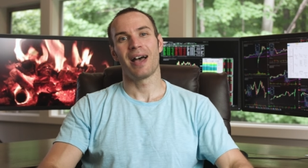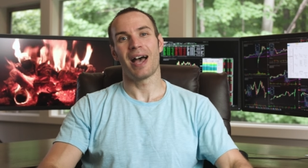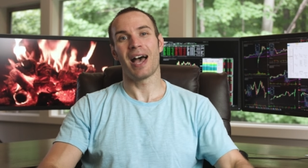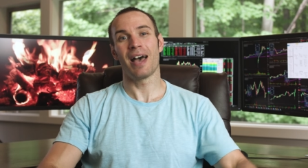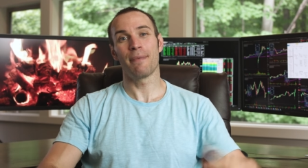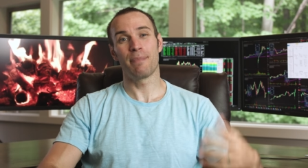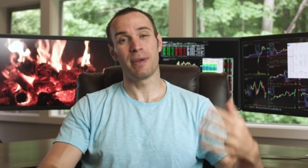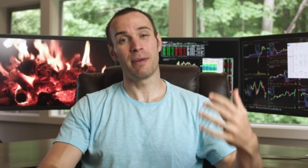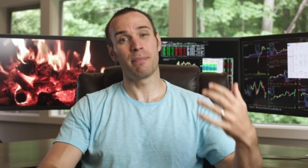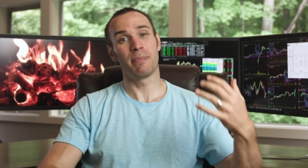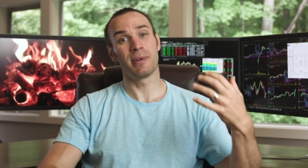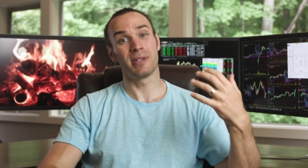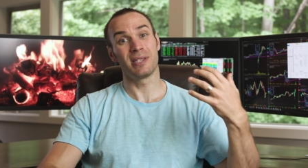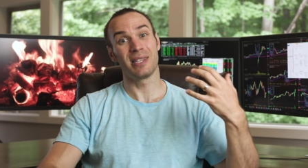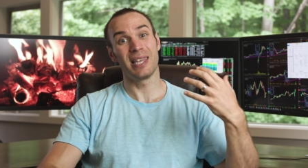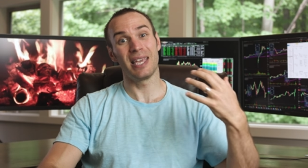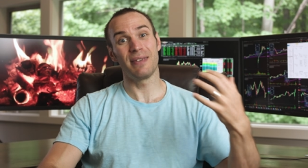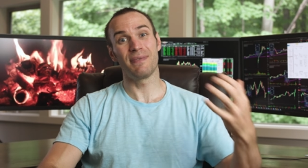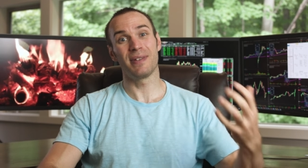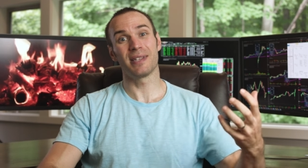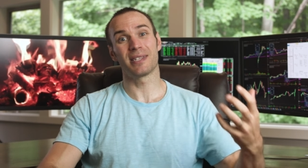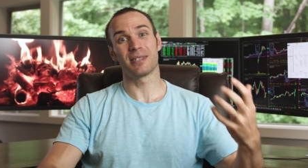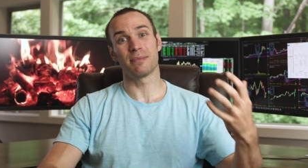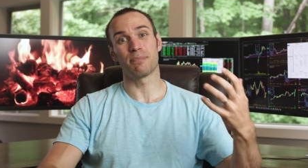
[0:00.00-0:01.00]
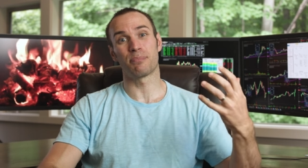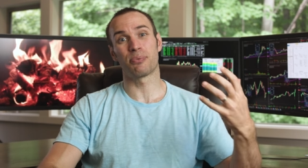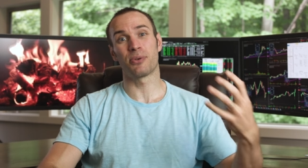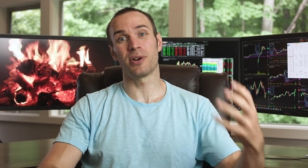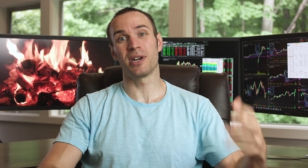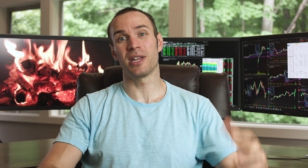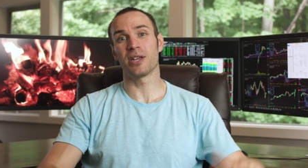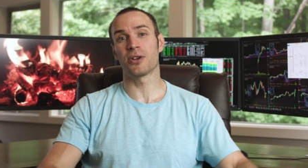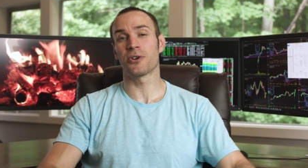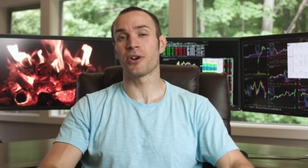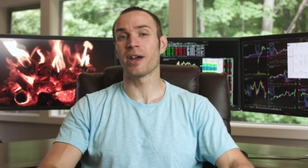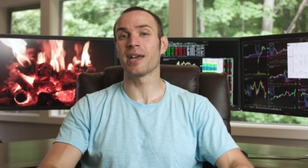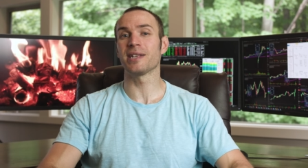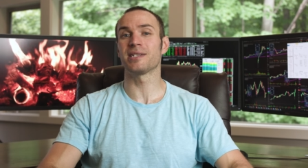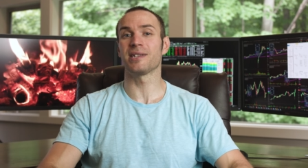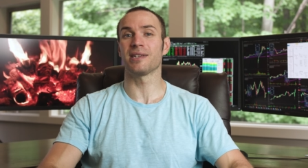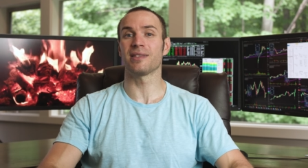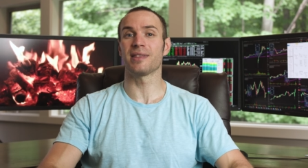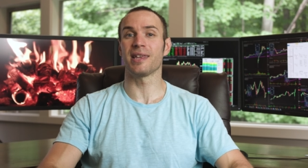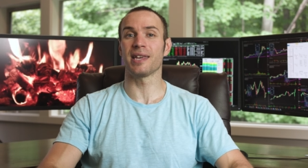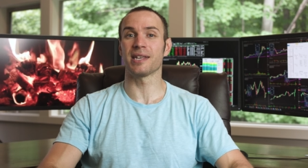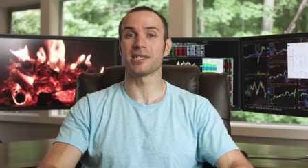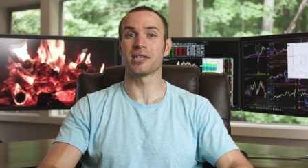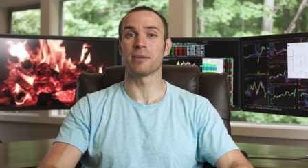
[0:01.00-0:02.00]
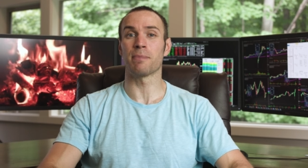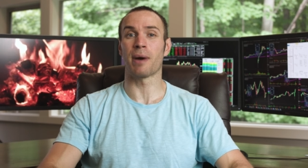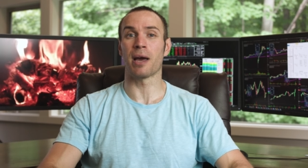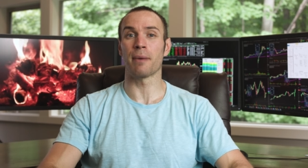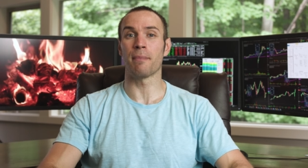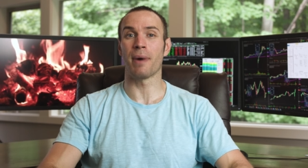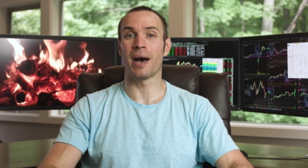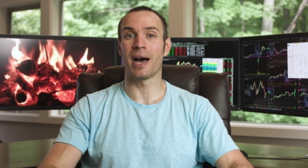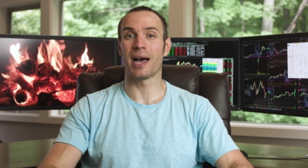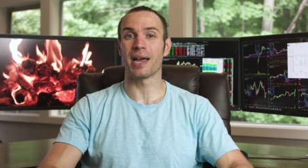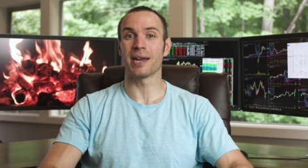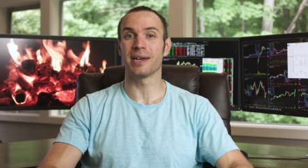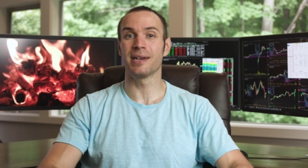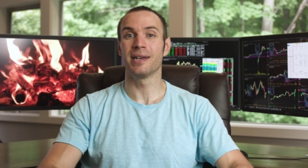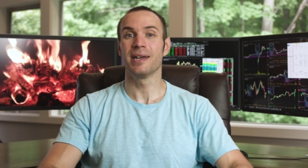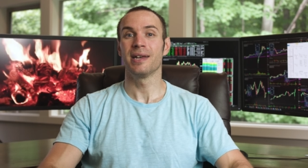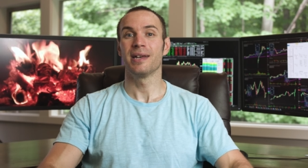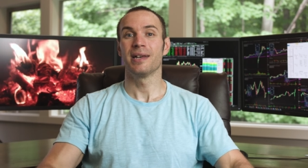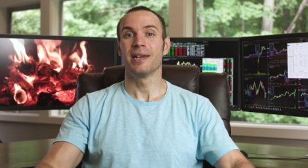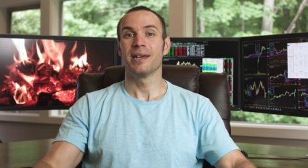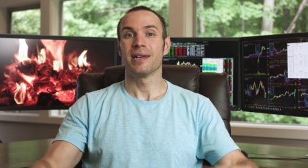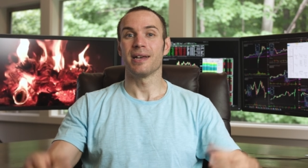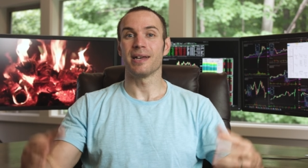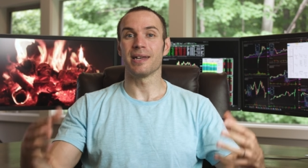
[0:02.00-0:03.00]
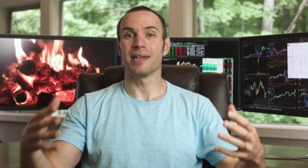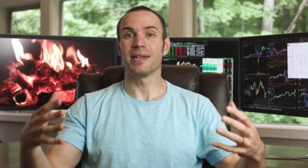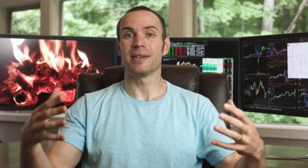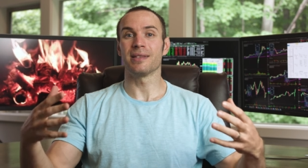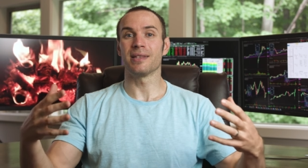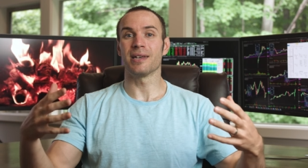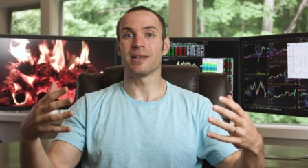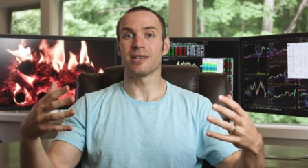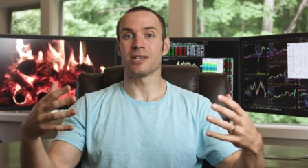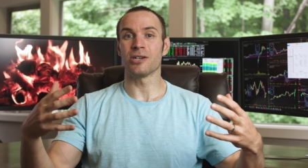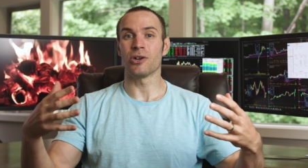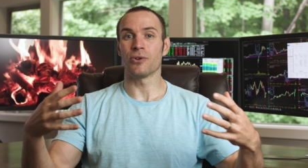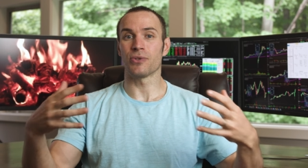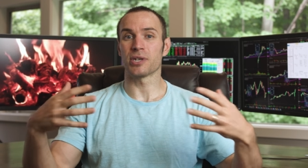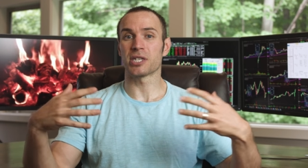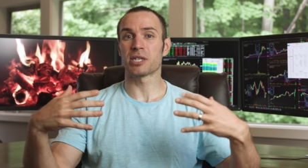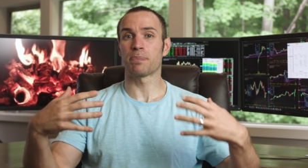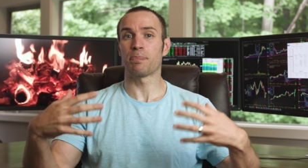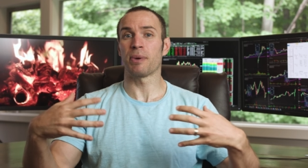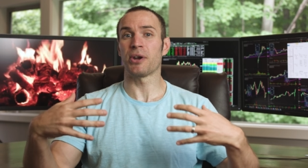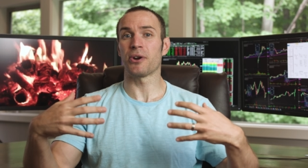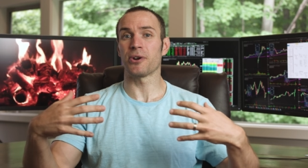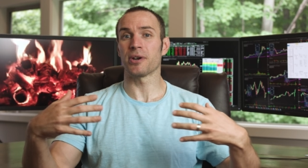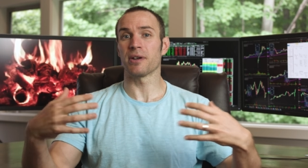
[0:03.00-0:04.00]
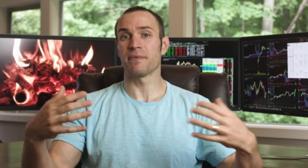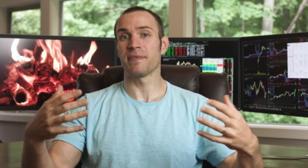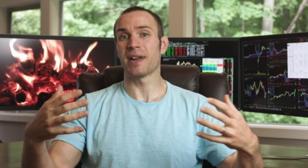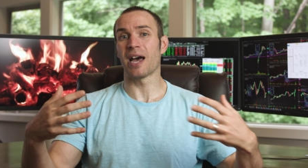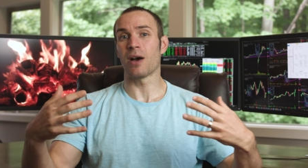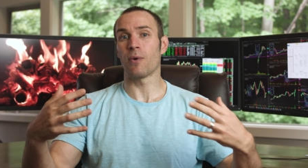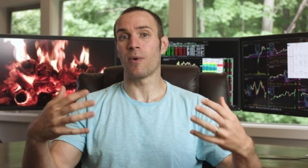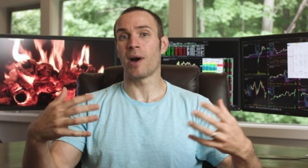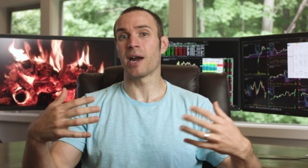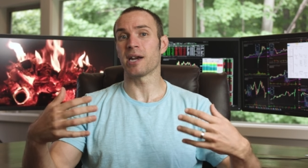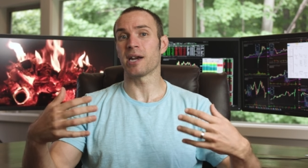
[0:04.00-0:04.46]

I've been believing some pretty crazy things in my mind in the, you know, the spirit of not